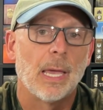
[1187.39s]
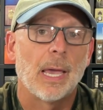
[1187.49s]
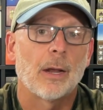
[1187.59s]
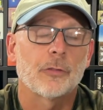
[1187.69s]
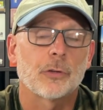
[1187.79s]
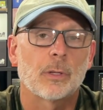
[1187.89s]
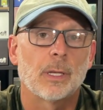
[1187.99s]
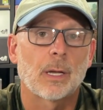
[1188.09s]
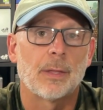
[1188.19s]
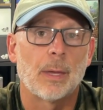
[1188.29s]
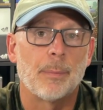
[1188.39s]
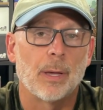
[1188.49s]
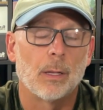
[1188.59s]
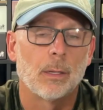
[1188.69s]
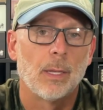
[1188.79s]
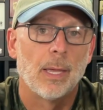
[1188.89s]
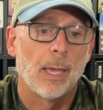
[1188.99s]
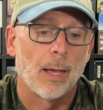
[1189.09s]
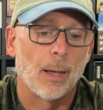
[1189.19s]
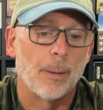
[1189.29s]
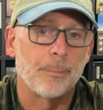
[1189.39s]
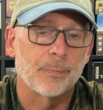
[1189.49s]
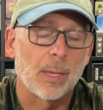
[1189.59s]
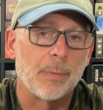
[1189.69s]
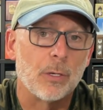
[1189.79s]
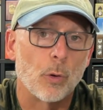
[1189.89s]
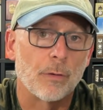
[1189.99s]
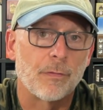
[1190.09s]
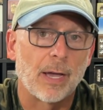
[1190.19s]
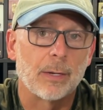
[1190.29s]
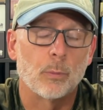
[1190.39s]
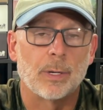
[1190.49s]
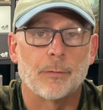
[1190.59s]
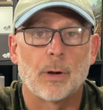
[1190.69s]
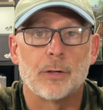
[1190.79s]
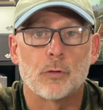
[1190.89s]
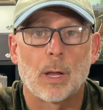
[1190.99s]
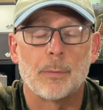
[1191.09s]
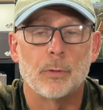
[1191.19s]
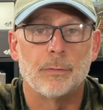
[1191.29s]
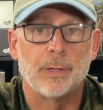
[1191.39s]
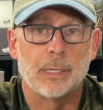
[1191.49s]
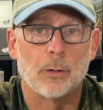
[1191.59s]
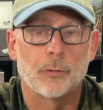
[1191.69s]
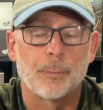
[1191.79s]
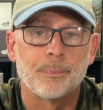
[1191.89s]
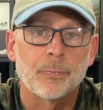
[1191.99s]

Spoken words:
and also click on that bell and be notified whenever I drop new videos.